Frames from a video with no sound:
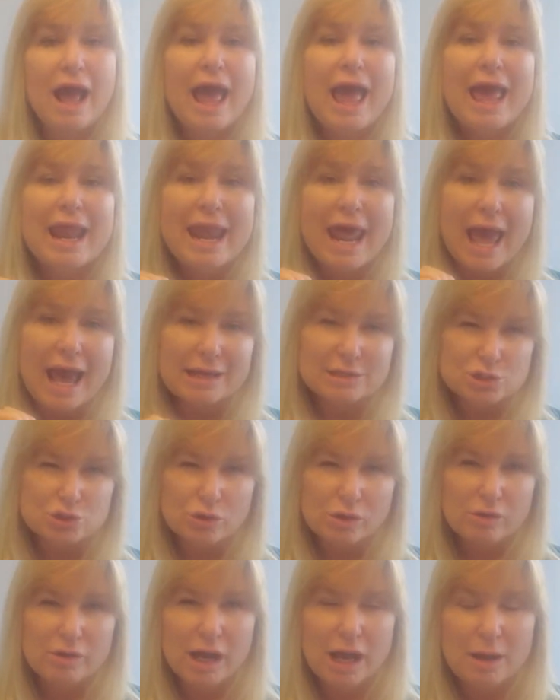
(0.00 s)
An
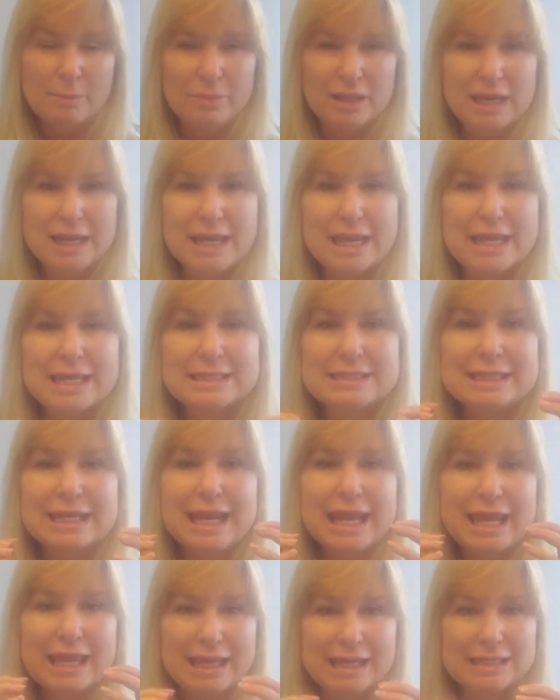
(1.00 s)
escrow company is
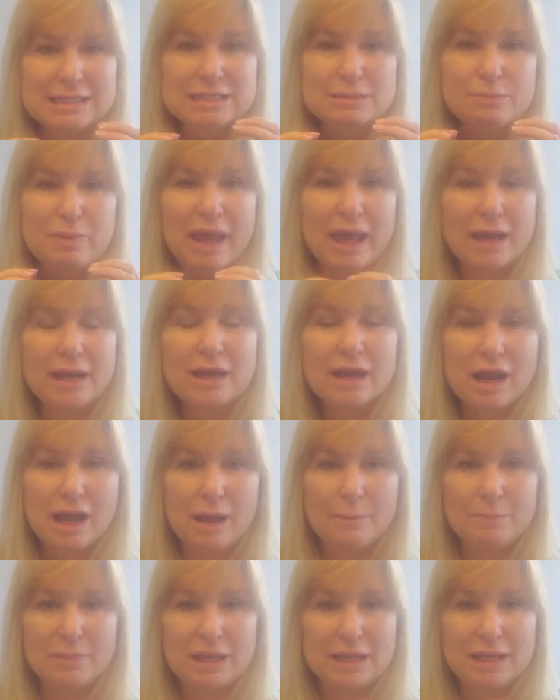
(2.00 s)
an independent
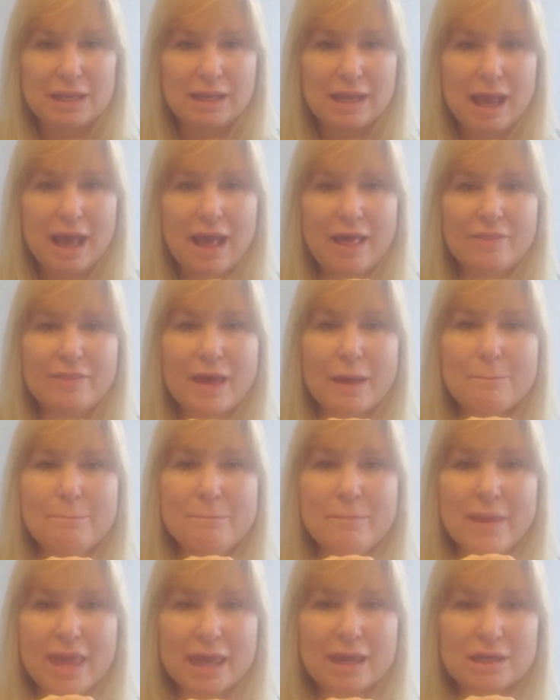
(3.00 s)
company that
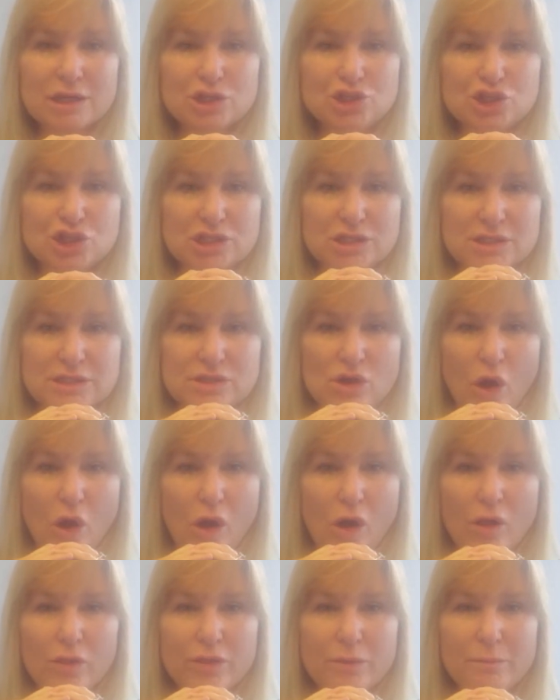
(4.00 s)
manages
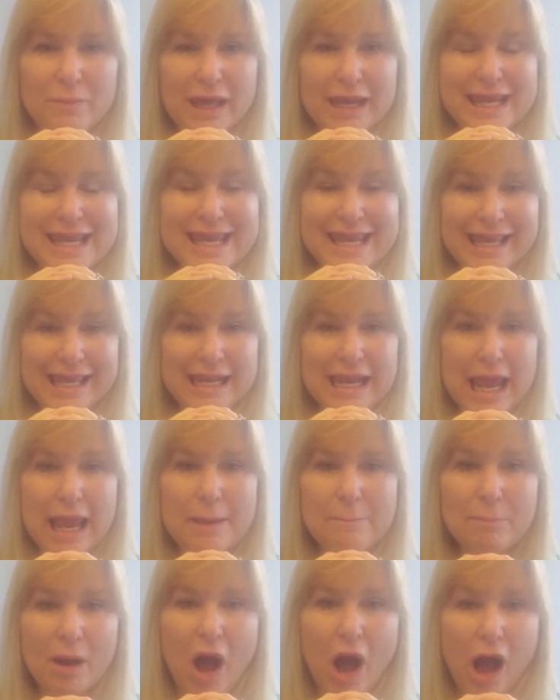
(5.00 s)
all the money in
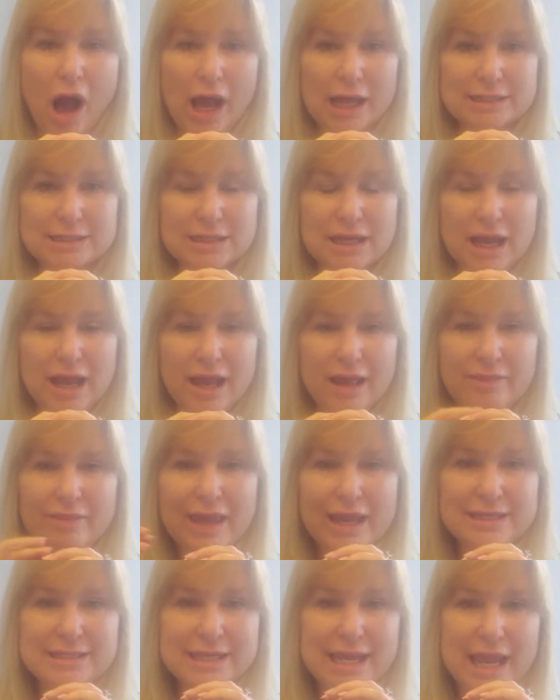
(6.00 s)
a pot.
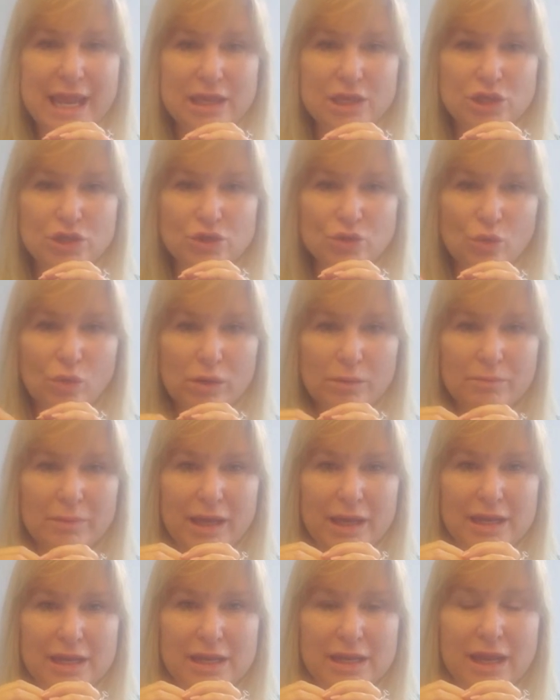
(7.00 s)
They take your
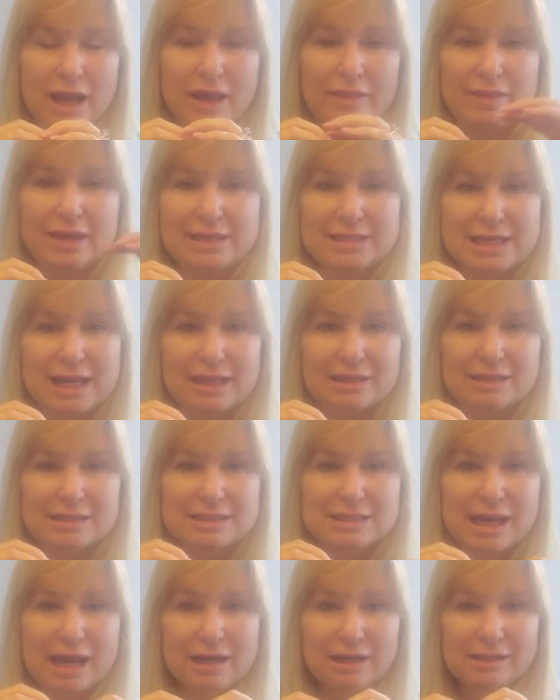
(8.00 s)
money, they take the
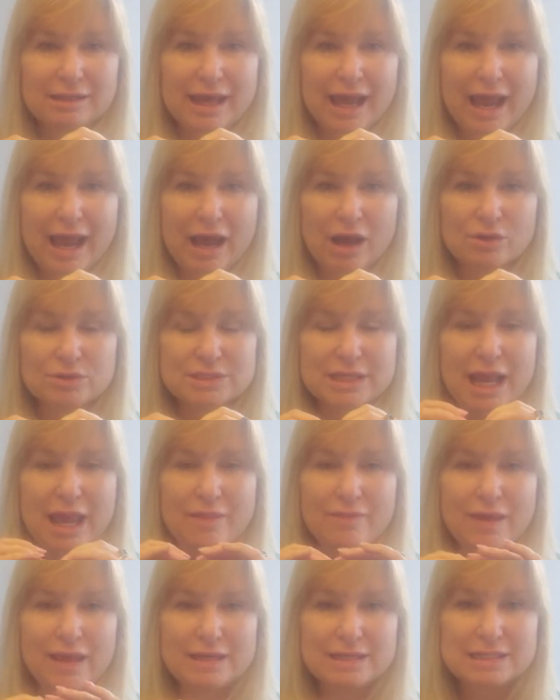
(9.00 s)
title of the house,
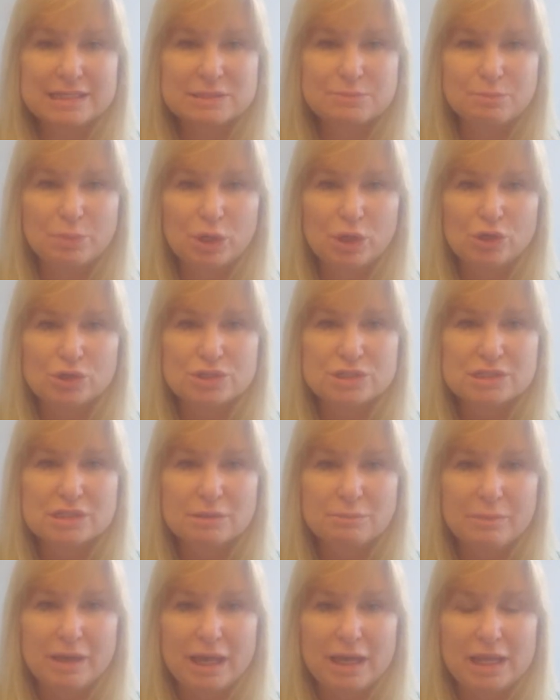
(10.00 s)
and they disperse the
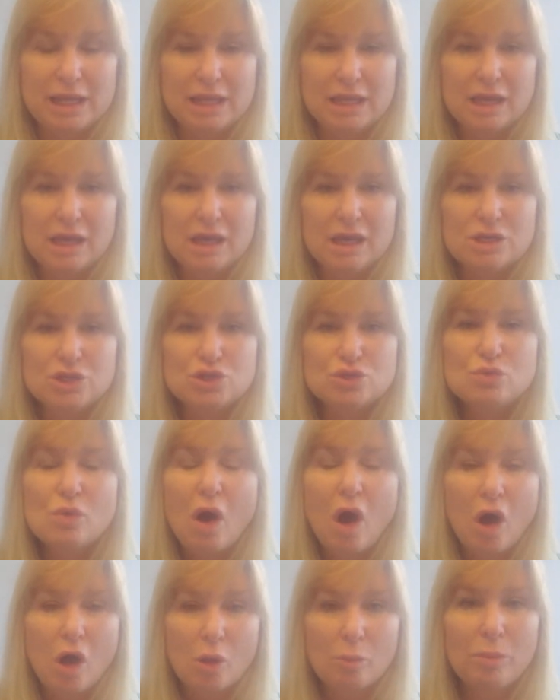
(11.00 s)
money to
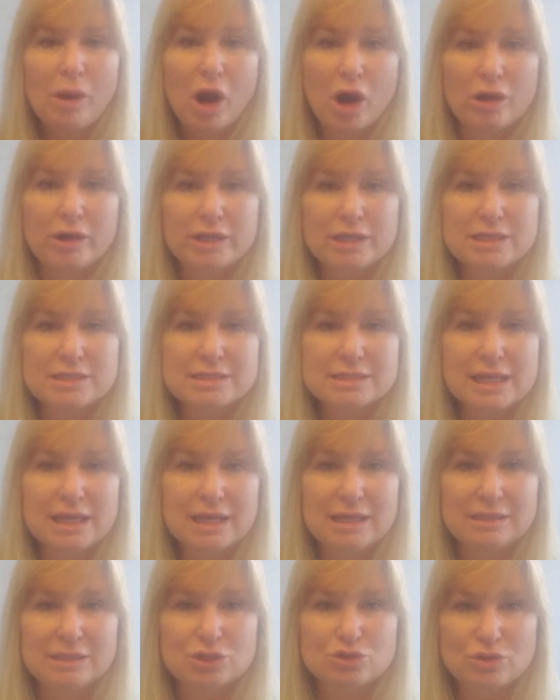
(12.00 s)
all parties
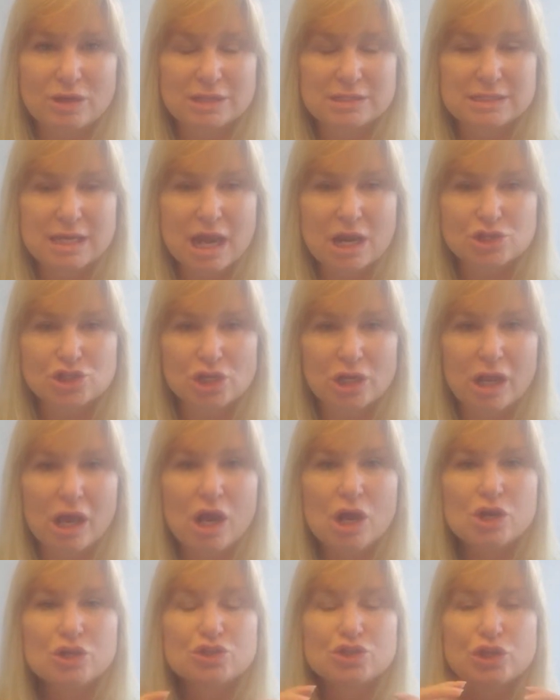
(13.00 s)
in the transaction.
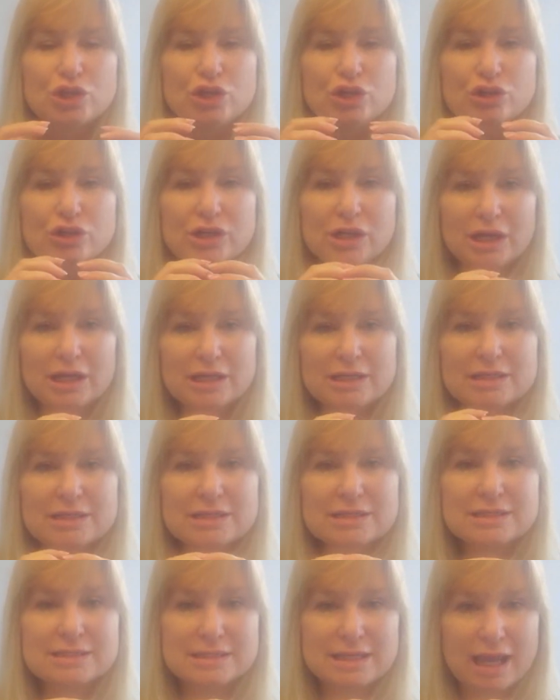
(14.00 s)
So you're gonna
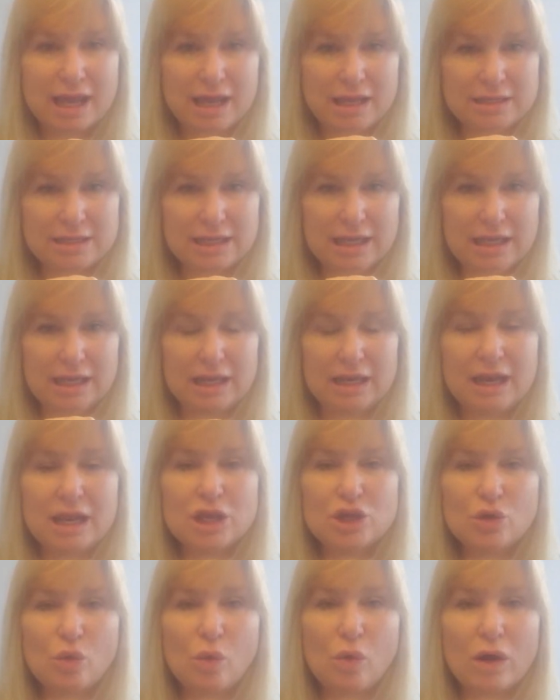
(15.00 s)
send in
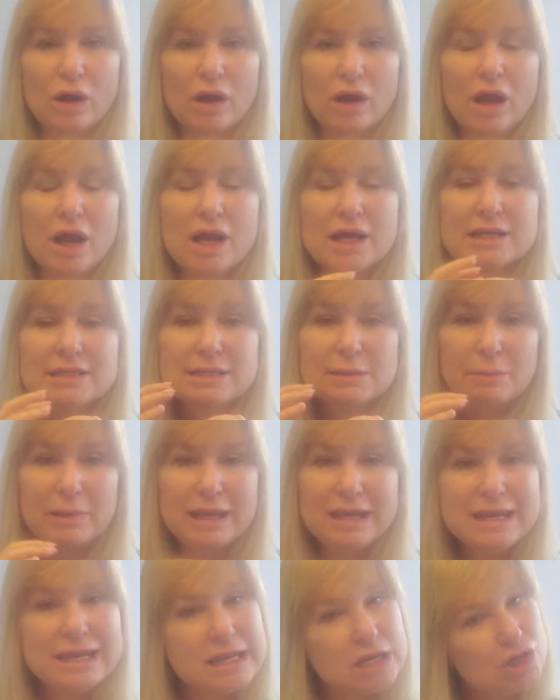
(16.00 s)
the
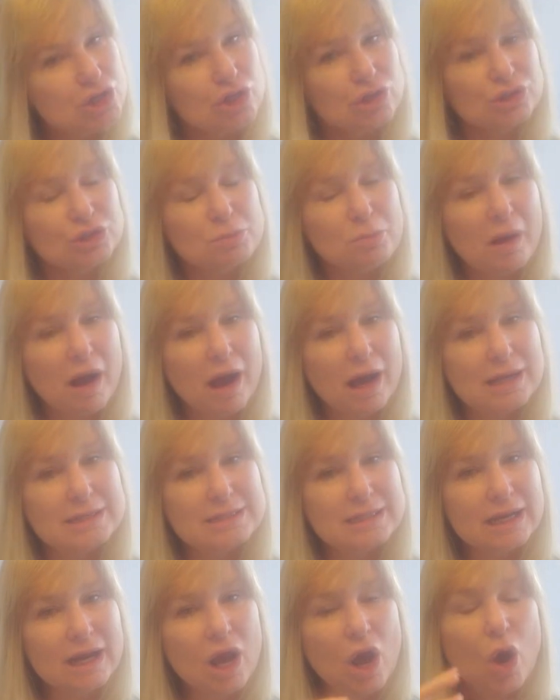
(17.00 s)
initial
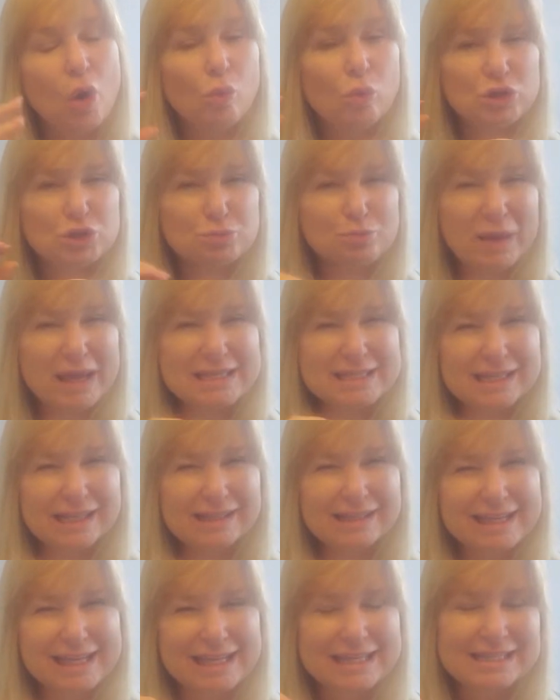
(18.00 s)
deposit, which
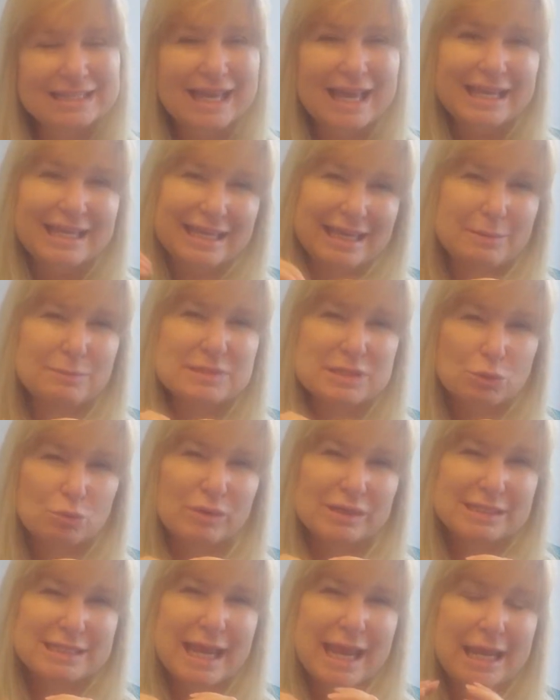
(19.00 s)
basically is like keeps a
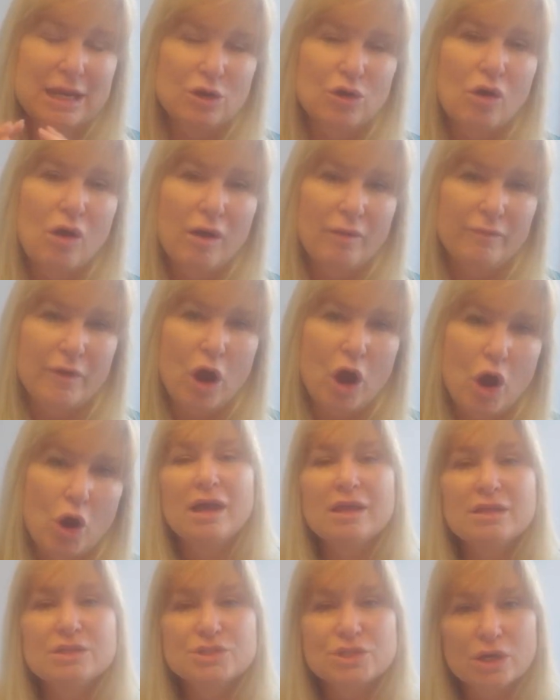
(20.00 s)
retainer on the
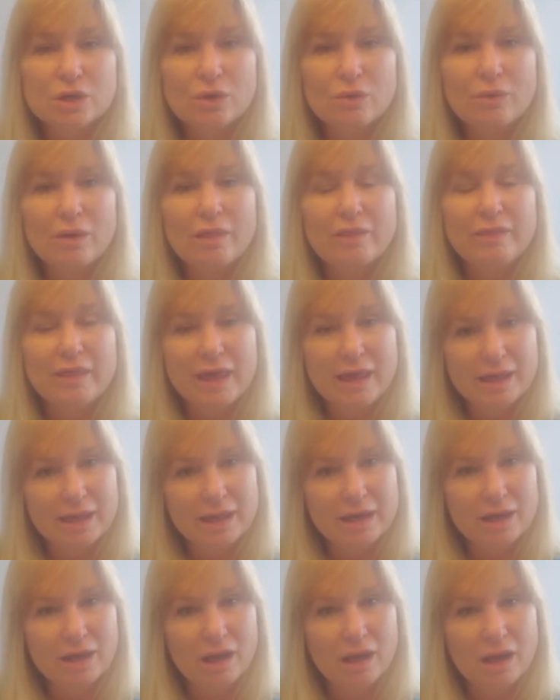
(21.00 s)
home. So
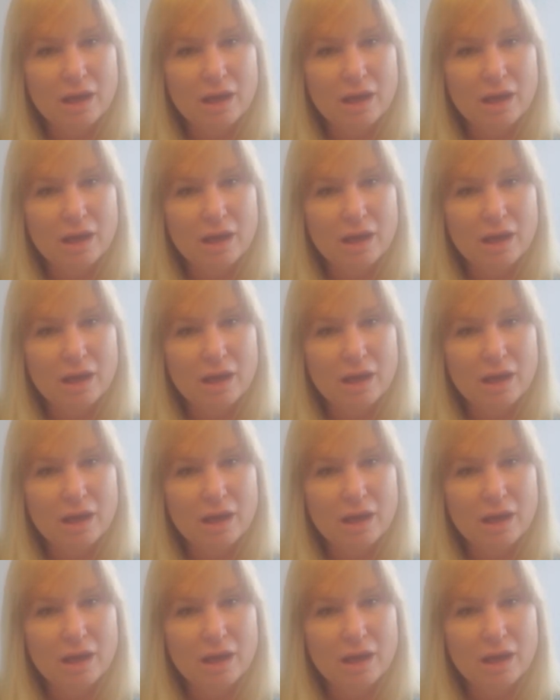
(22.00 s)
then